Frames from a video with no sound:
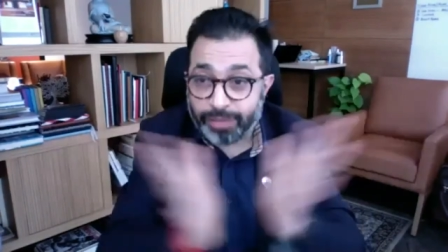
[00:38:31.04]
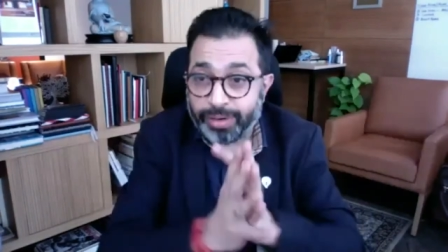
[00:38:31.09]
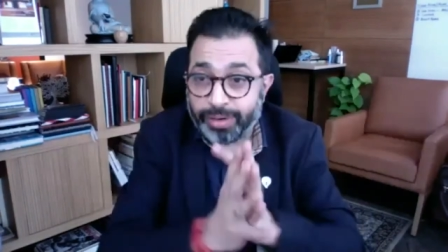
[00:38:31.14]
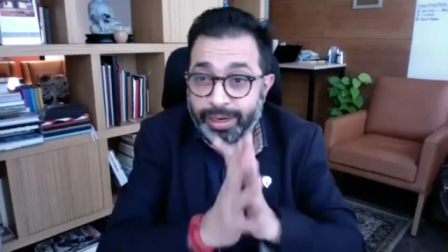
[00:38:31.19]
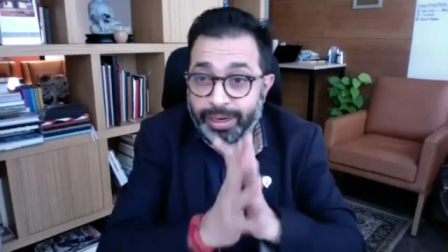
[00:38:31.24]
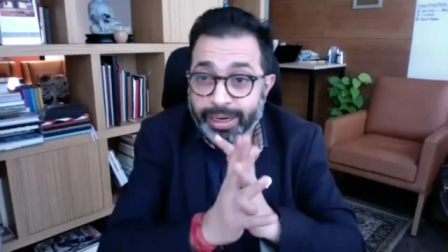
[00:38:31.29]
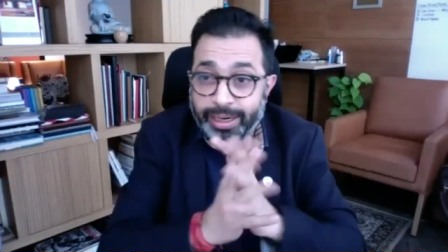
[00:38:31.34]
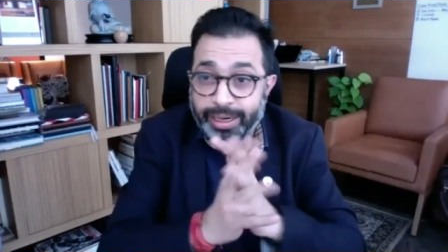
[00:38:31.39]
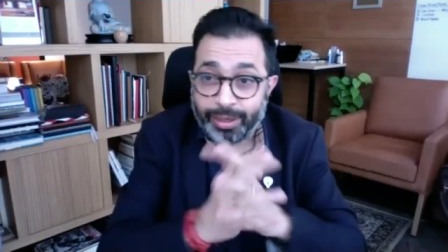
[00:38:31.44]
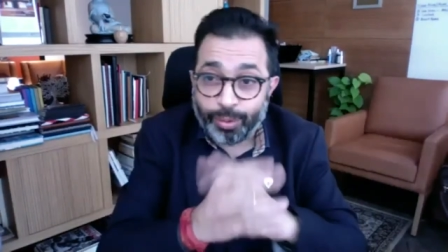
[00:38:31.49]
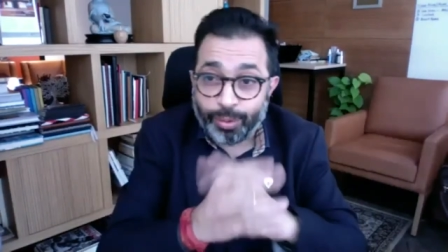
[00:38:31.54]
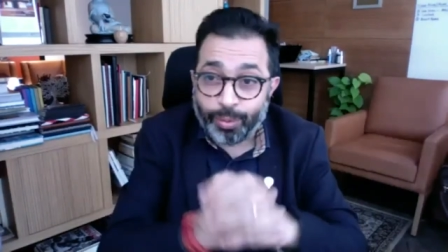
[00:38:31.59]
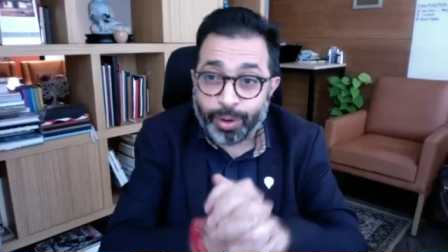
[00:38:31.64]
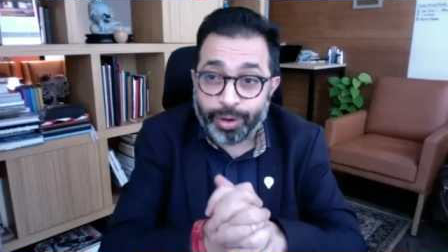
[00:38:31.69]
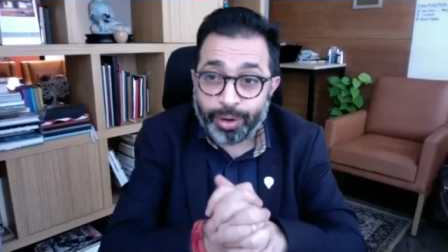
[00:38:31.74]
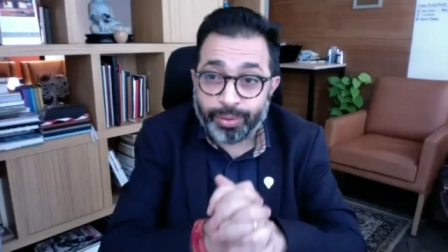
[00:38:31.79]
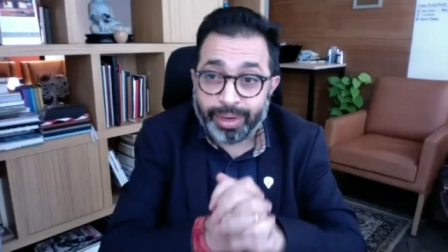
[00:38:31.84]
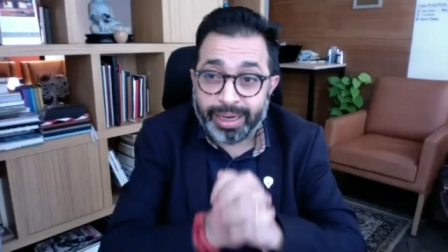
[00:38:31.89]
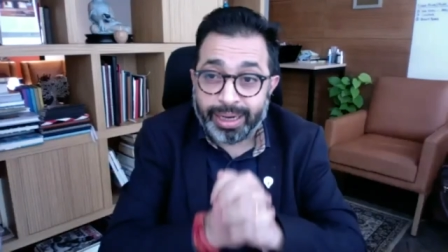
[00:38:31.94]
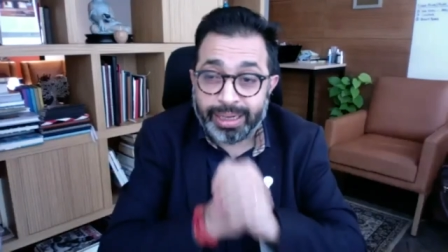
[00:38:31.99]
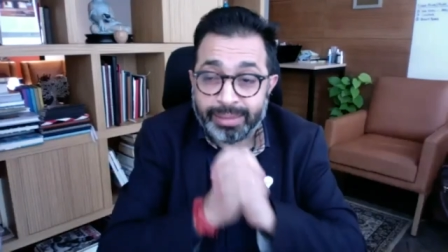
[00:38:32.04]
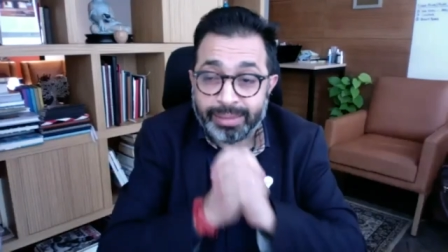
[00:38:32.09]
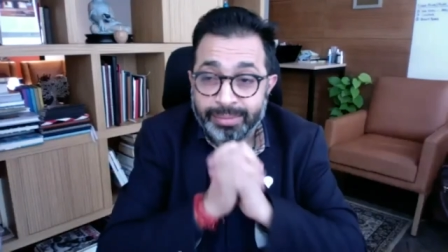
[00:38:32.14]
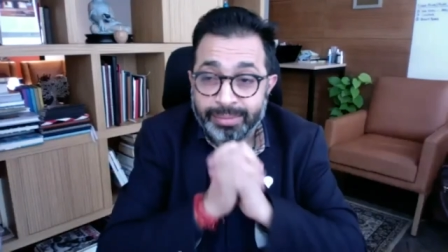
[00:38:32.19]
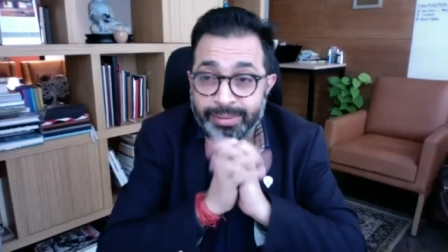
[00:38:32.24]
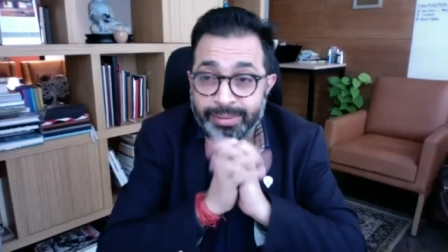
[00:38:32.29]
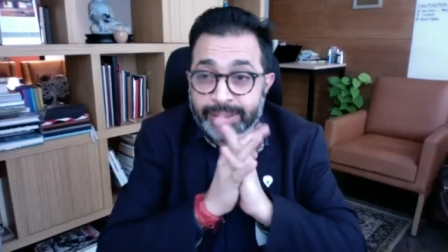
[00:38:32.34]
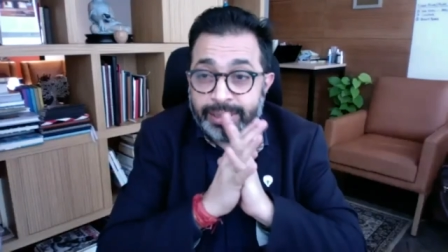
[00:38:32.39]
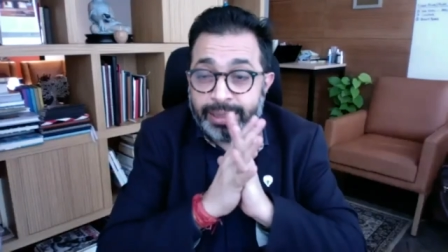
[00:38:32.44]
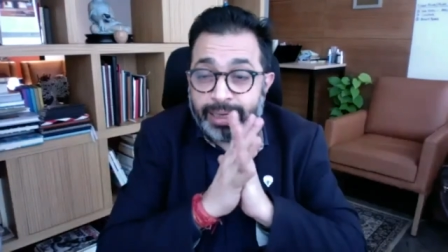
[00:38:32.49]
fund and you want to really
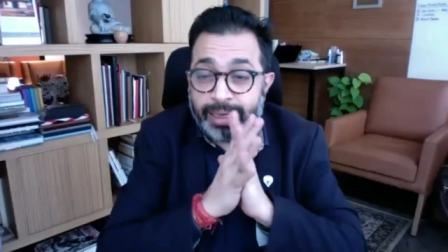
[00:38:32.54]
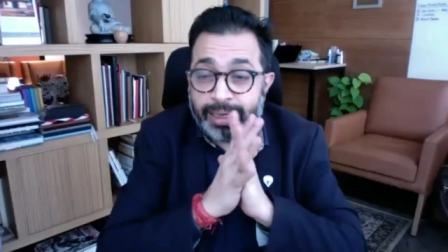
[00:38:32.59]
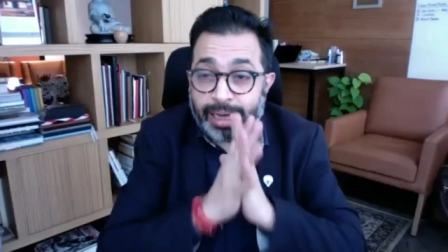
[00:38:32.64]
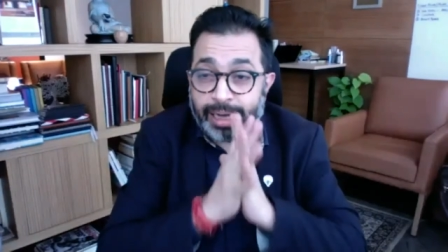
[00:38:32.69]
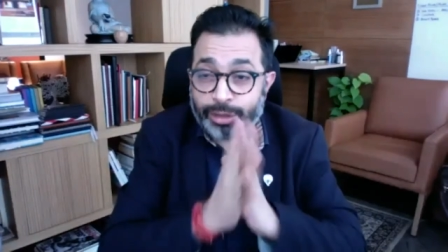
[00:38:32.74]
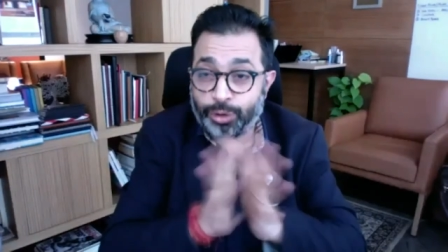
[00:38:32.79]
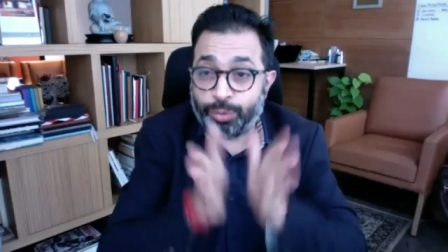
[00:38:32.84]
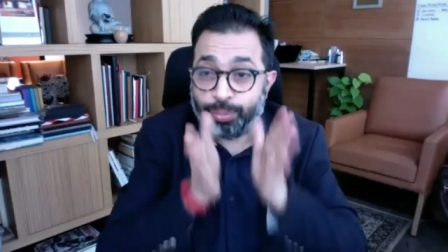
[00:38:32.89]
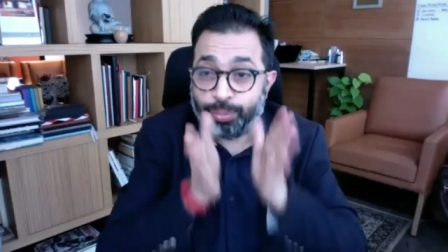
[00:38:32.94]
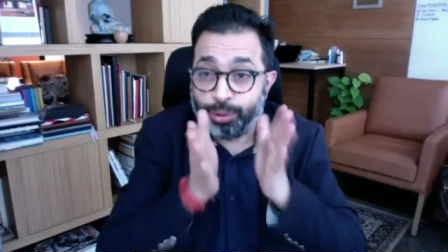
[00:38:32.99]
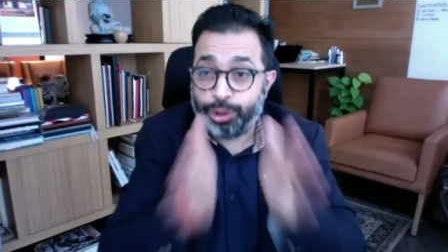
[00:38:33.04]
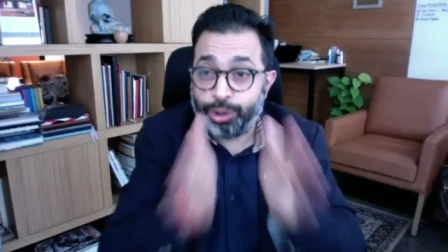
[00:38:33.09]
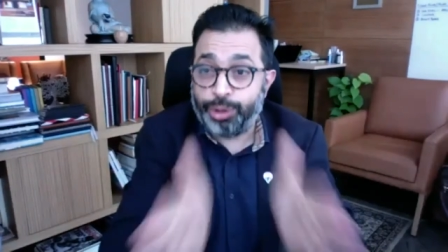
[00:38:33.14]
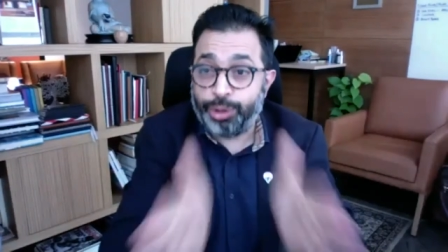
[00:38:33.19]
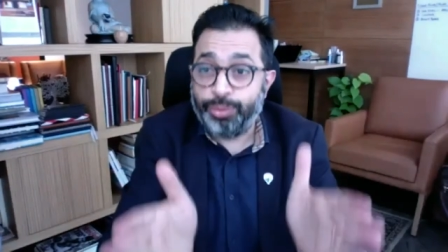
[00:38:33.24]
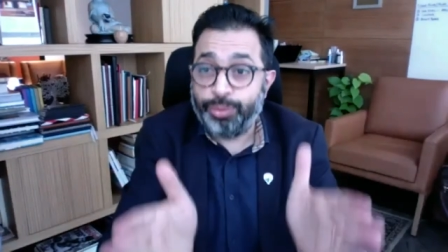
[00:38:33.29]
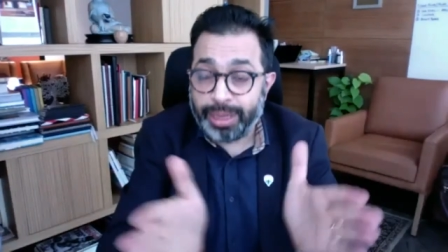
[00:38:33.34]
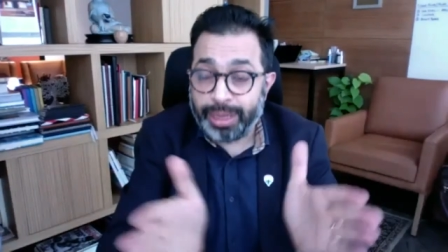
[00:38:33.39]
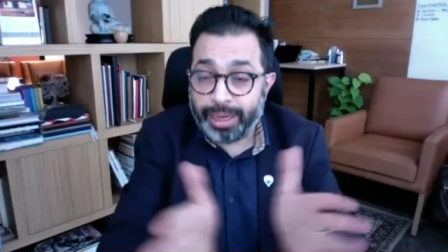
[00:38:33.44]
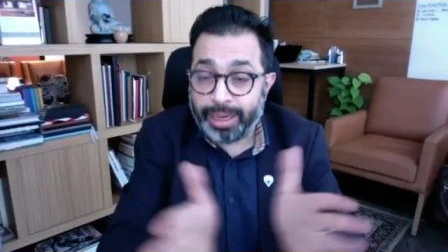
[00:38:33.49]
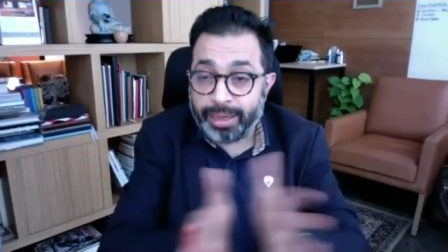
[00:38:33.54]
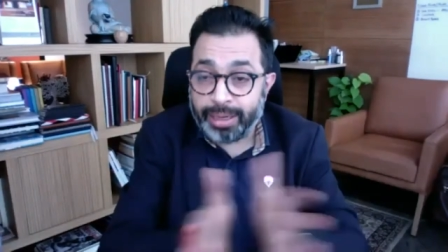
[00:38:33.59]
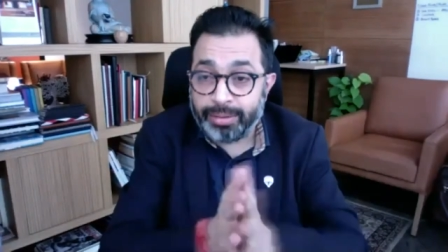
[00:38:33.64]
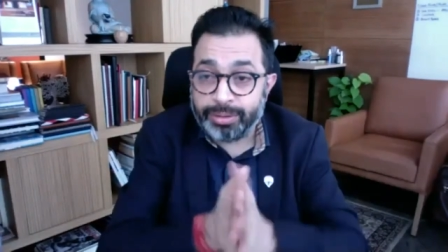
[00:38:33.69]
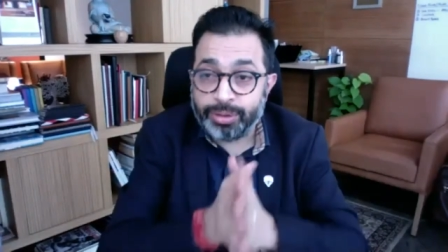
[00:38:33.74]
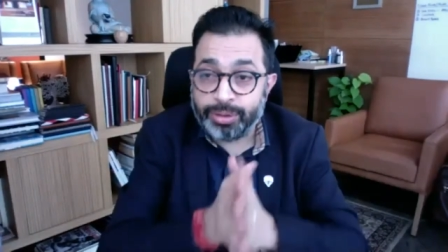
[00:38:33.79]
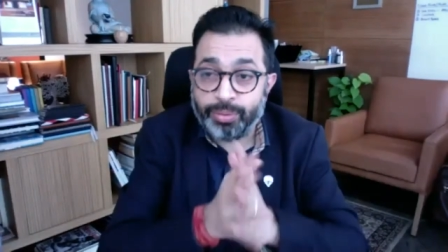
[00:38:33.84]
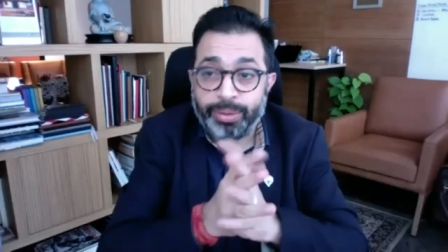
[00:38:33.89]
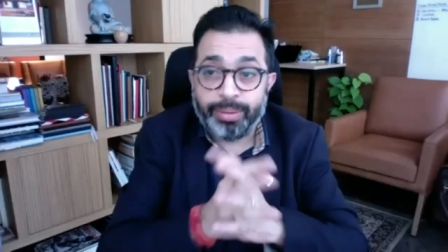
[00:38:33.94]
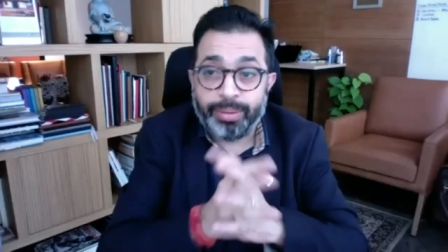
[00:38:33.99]
ask to push you there,
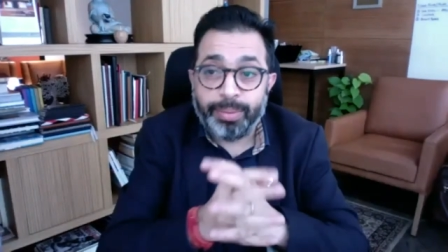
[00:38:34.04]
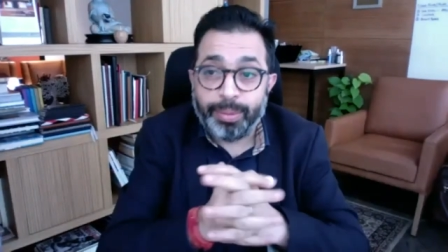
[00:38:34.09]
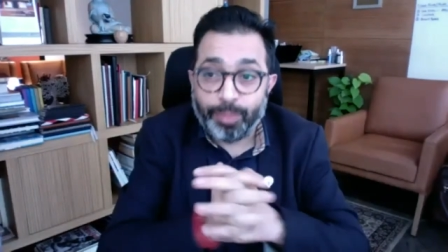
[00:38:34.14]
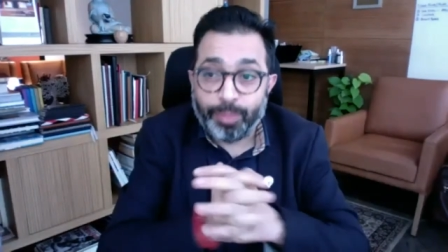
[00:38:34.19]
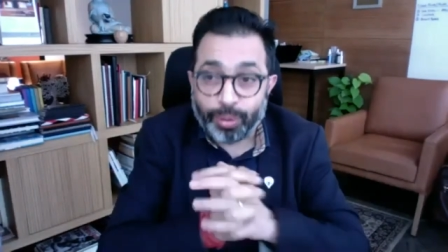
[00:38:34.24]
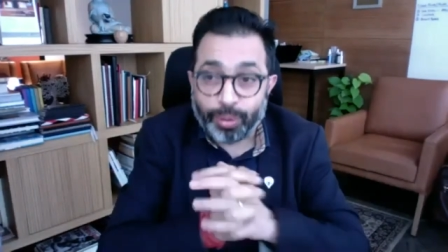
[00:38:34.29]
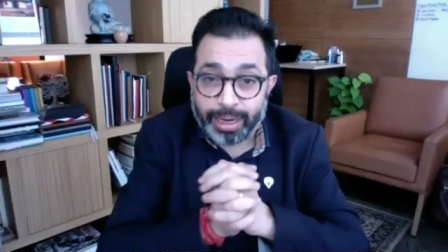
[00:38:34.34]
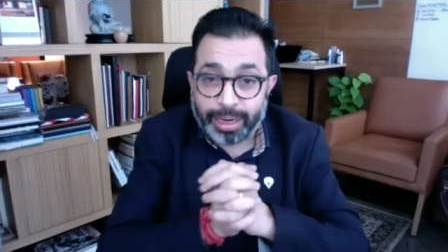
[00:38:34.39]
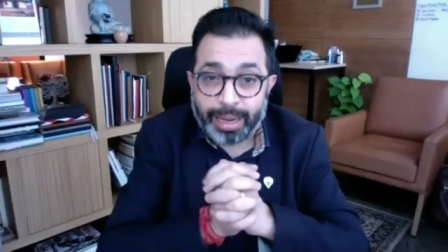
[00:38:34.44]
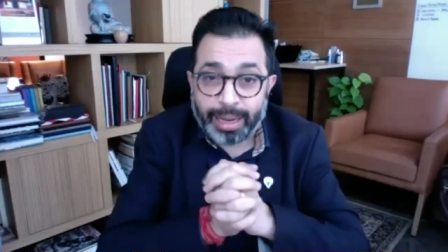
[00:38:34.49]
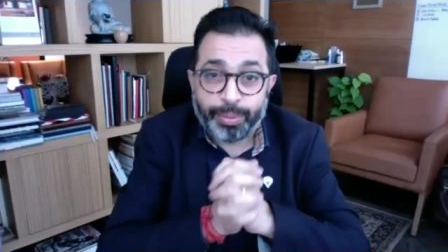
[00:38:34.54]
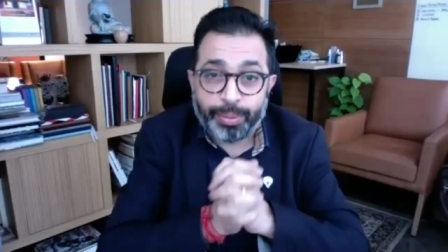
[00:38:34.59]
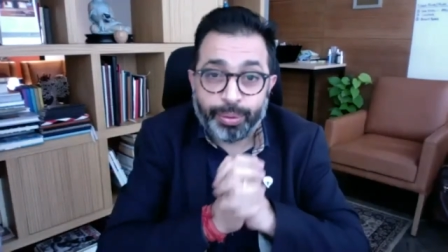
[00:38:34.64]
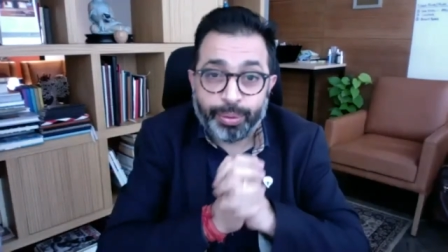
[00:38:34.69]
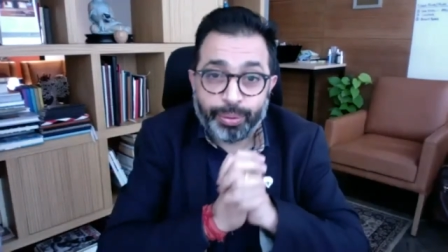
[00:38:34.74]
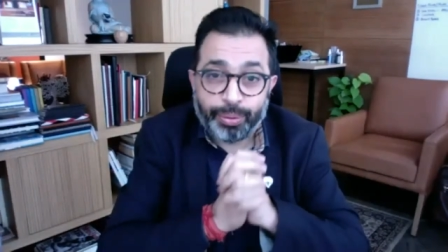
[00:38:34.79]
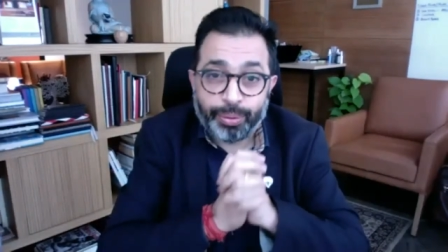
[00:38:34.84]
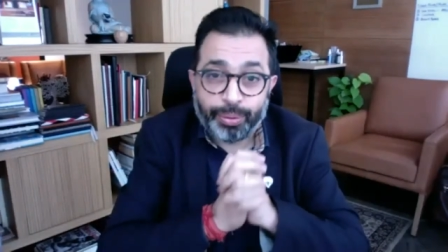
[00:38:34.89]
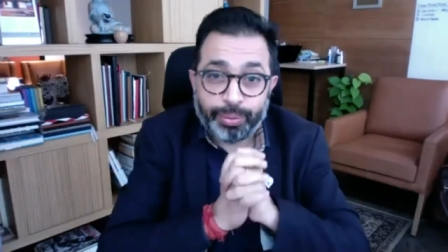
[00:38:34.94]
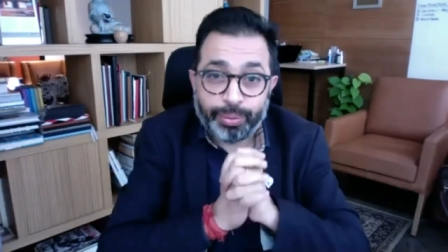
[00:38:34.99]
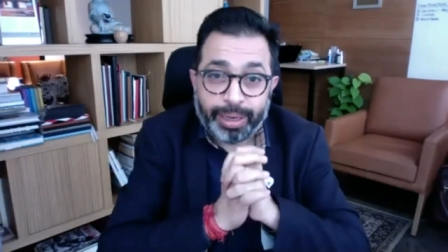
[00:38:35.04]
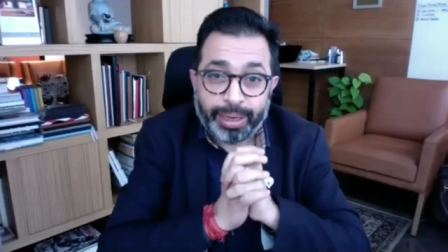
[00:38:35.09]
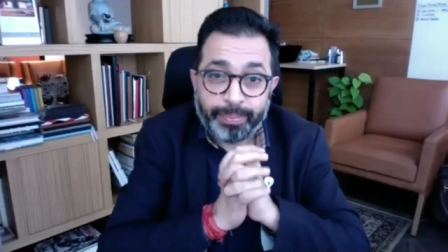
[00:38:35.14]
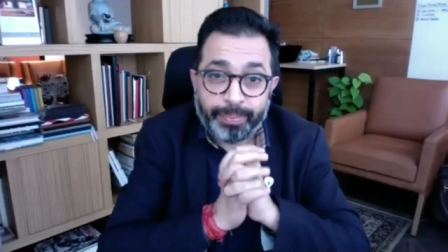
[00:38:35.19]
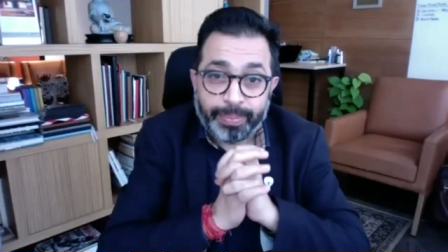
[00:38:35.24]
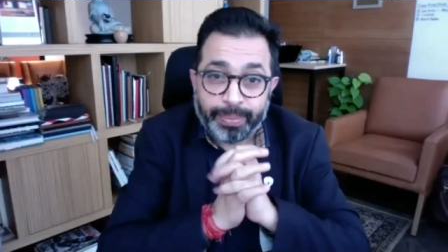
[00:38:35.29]
so we'll be more than happy to do that.